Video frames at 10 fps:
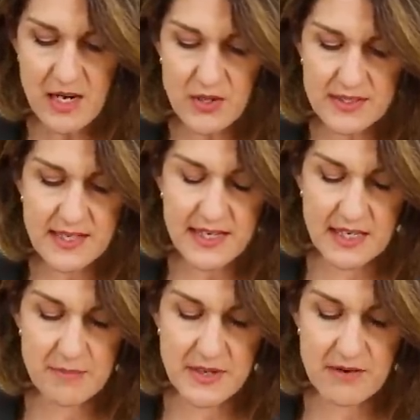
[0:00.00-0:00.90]
Looks like
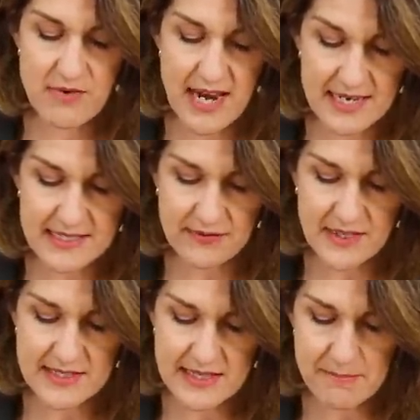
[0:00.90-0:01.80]
it'd be a
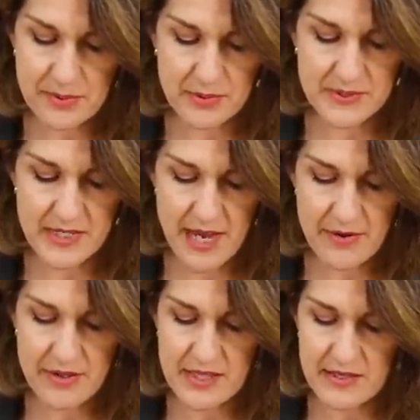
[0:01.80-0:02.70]
relatively simple sew.
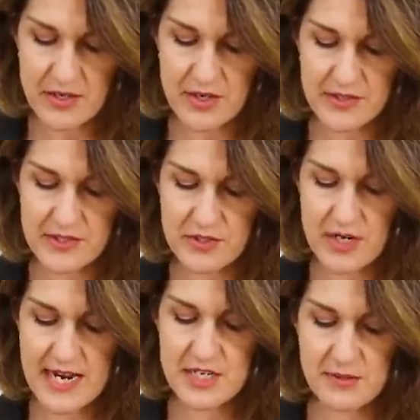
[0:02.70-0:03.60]
I think the
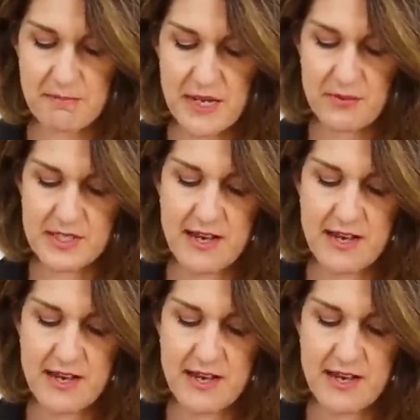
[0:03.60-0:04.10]
concentration bit would